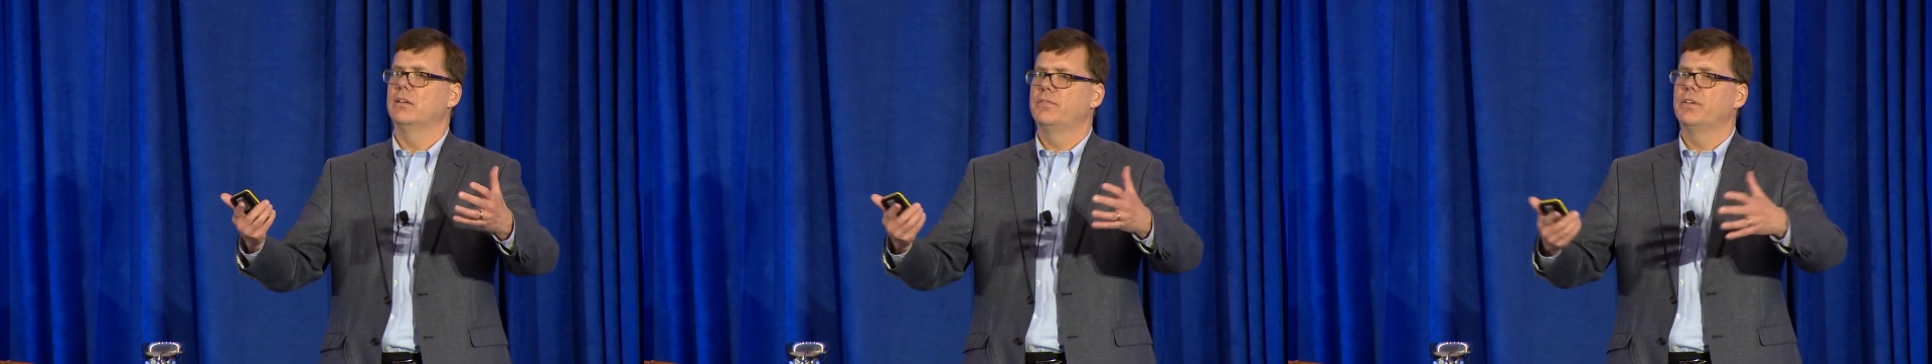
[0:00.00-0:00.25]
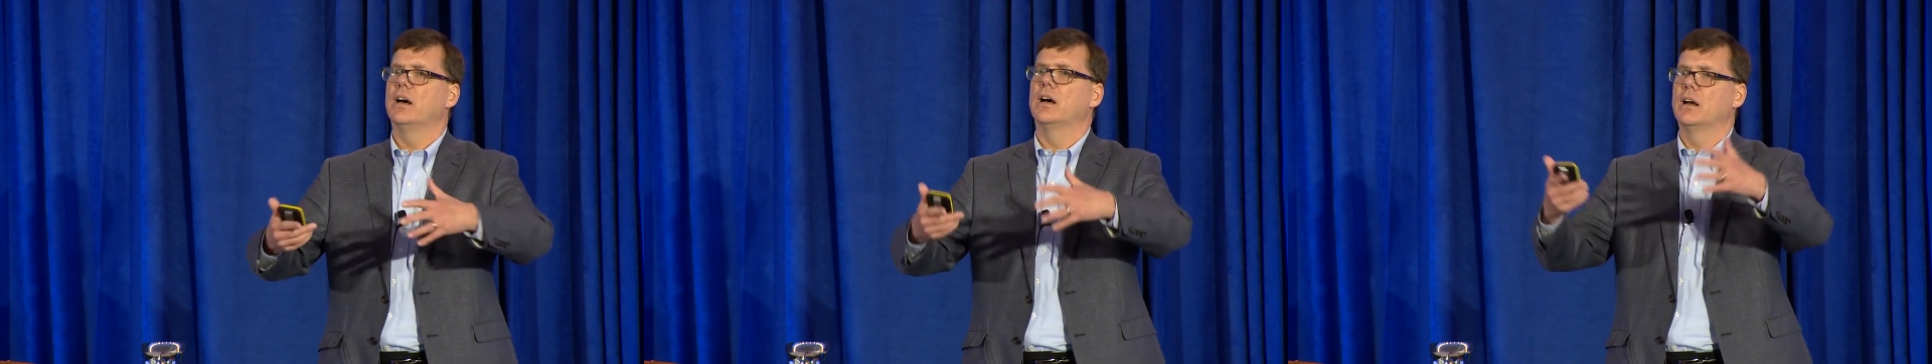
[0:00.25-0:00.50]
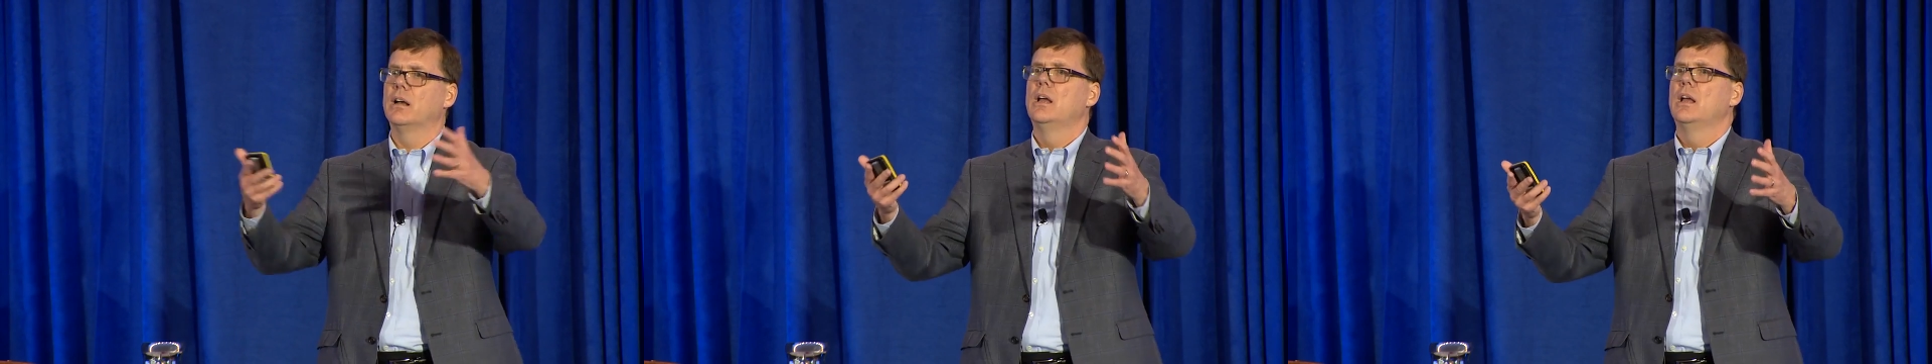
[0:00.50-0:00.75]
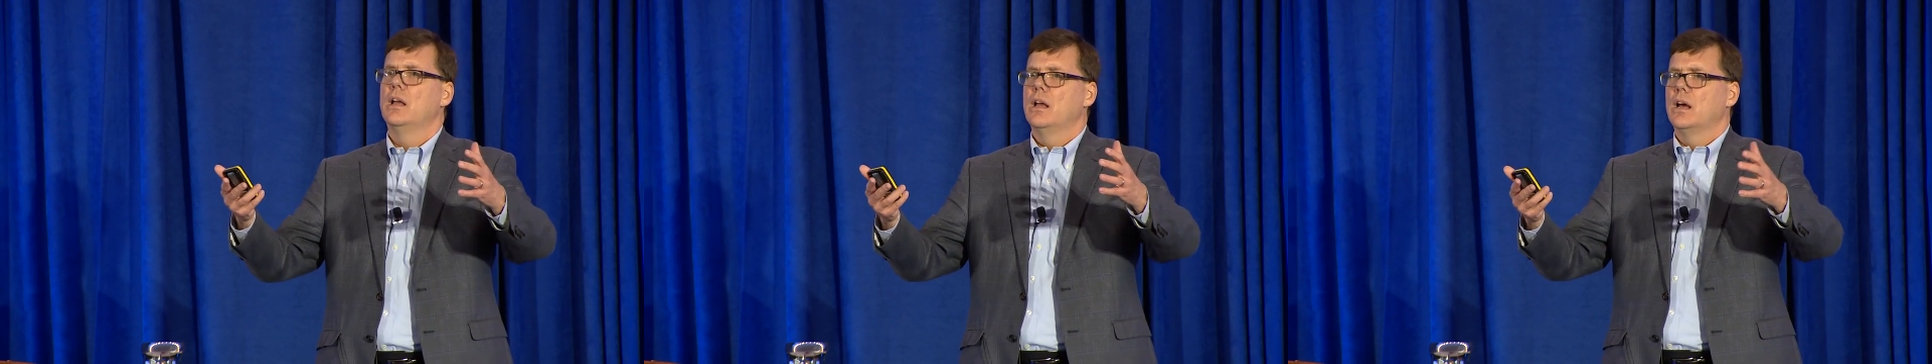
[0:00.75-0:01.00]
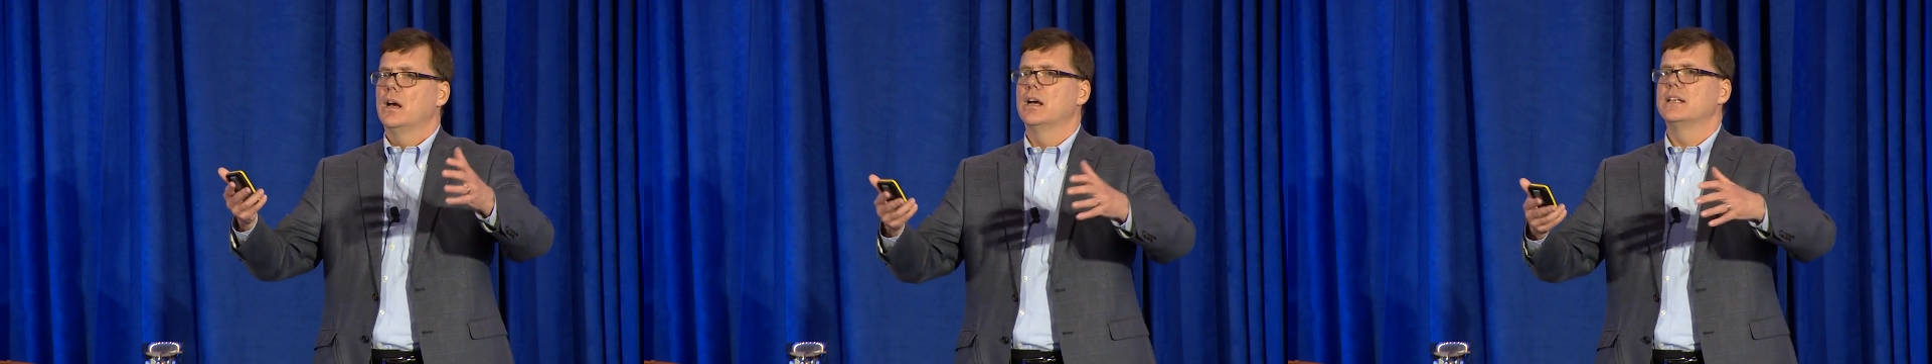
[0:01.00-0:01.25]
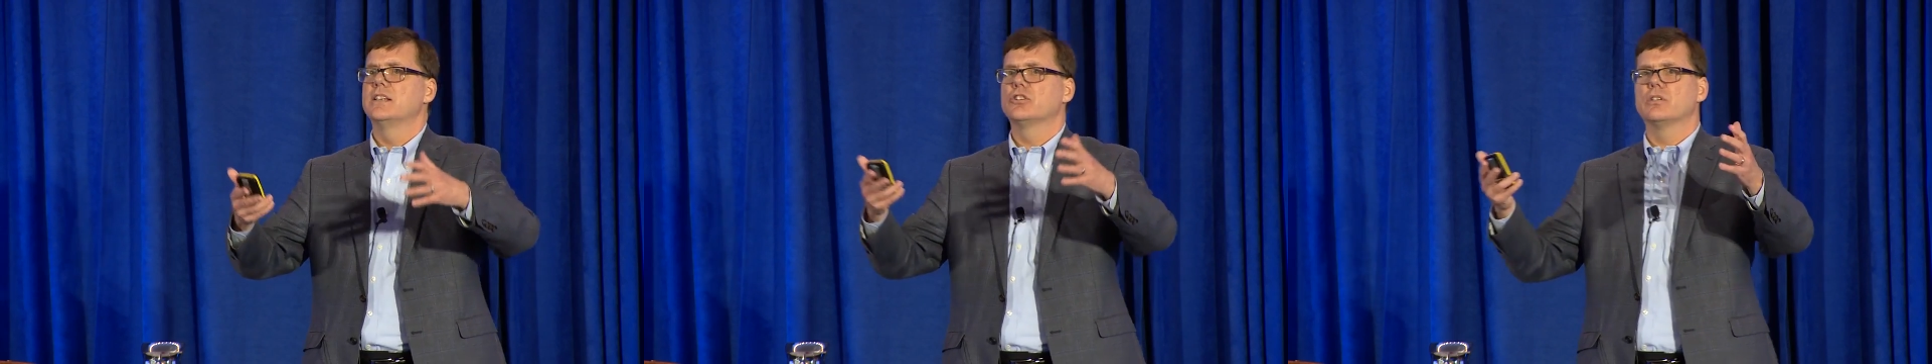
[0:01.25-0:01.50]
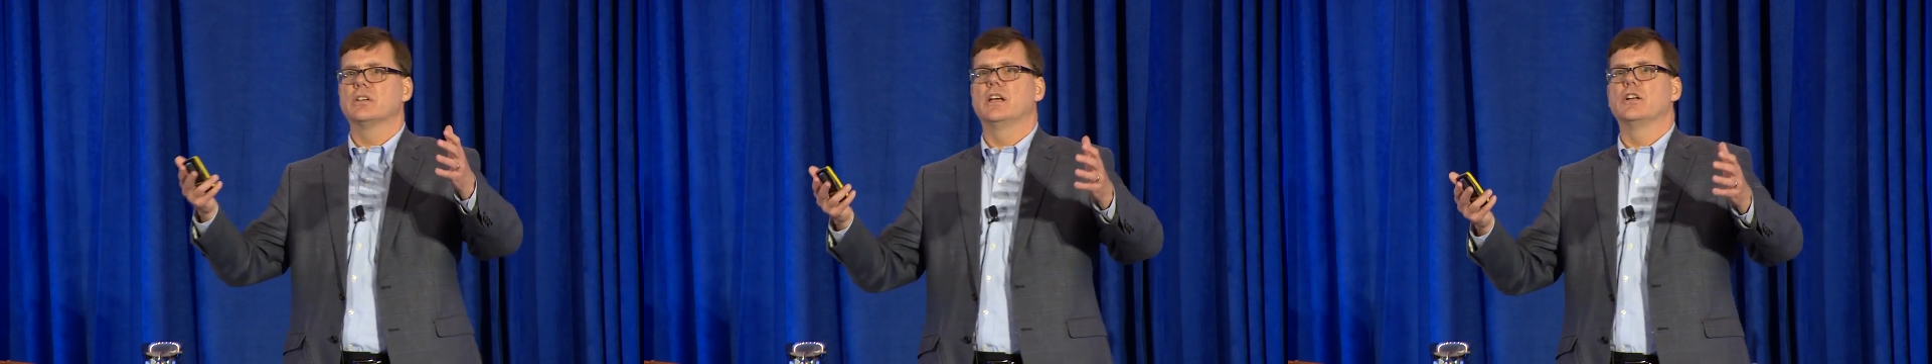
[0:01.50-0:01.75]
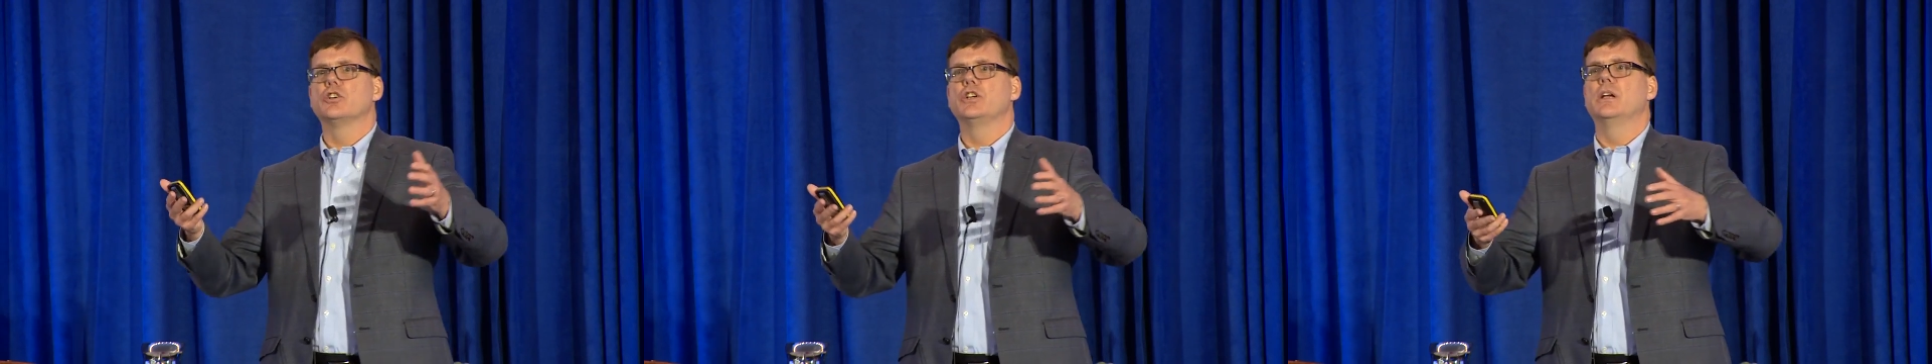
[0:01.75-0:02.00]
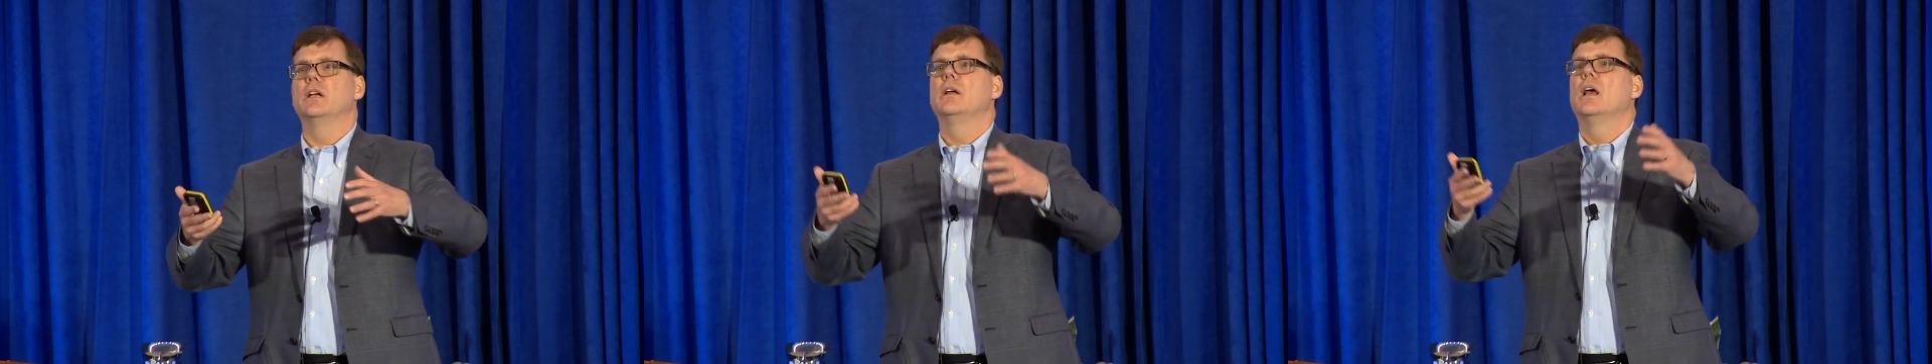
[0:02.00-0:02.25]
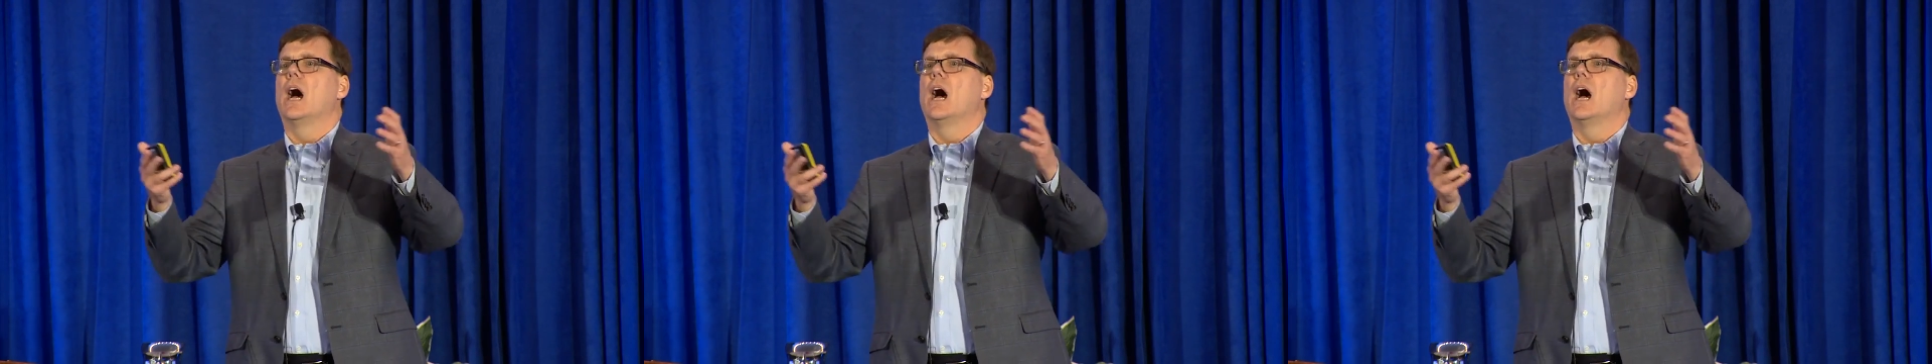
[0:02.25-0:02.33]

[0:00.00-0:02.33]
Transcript: of district energy